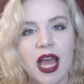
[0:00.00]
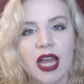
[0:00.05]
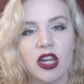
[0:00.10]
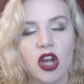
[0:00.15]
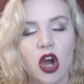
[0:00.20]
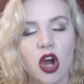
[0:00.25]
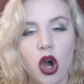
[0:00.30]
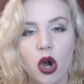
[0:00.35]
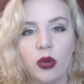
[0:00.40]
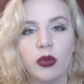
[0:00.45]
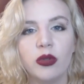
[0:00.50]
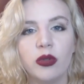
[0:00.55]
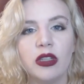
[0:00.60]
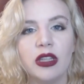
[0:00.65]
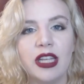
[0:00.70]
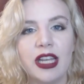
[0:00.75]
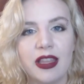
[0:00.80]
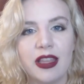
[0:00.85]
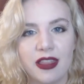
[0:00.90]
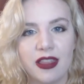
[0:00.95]
and
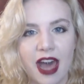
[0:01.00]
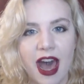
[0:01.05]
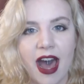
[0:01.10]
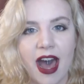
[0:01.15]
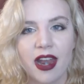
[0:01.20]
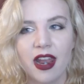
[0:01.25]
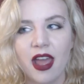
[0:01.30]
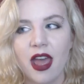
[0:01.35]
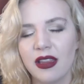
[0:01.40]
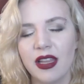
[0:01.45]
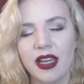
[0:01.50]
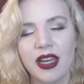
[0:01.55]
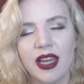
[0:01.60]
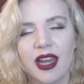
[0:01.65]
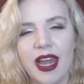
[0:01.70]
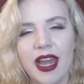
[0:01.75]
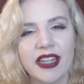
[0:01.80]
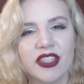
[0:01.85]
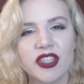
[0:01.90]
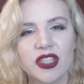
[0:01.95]
only that. The
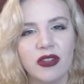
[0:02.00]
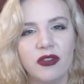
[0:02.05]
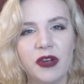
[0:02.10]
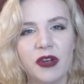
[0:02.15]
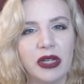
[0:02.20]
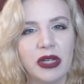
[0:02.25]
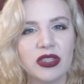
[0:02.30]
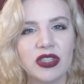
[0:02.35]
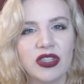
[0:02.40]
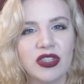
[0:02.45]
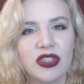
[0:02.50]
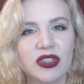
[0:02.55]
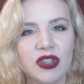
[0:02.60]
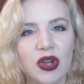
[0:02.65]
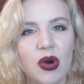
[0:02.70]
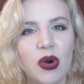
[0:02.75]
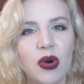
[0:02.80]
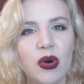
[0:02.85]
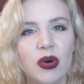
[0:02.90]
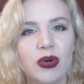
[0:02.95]
connection felt
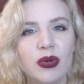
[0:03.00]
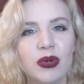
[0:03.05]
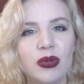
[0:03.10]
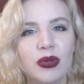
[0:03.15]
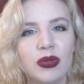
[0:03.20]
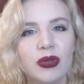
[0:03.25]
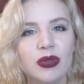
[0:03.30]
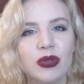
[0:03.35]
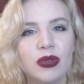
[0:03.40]
so